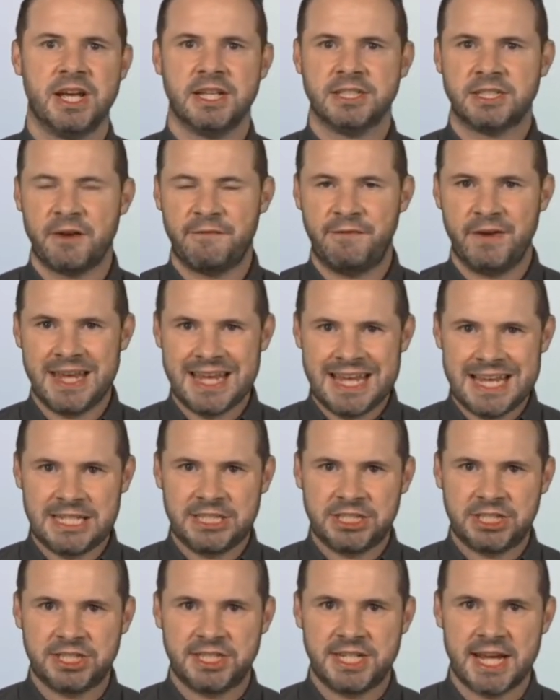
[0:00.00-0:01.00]
So for
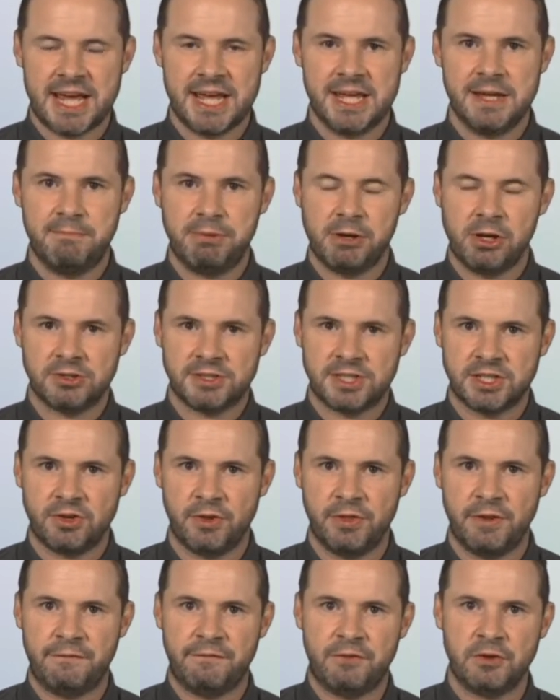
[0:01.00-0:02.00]
each day plotted
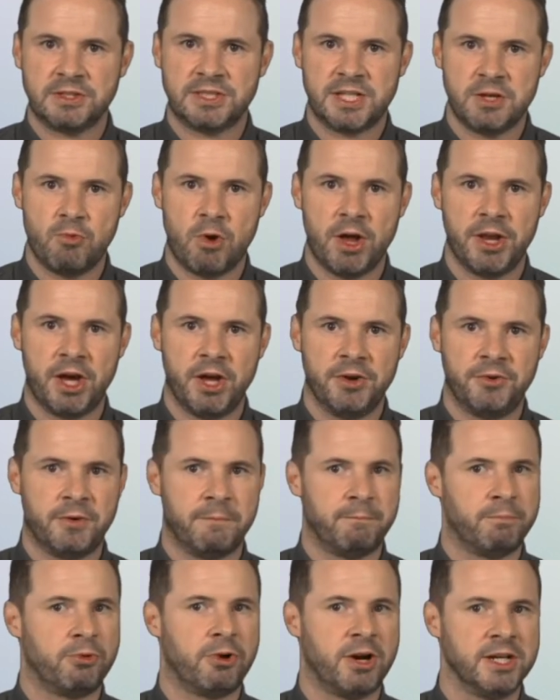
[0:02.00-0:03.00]
on the FTSE
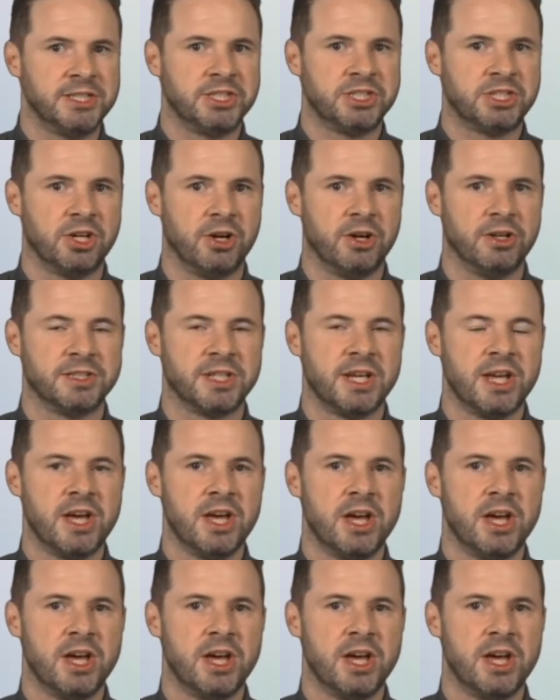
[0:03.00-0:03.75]
100 price chart,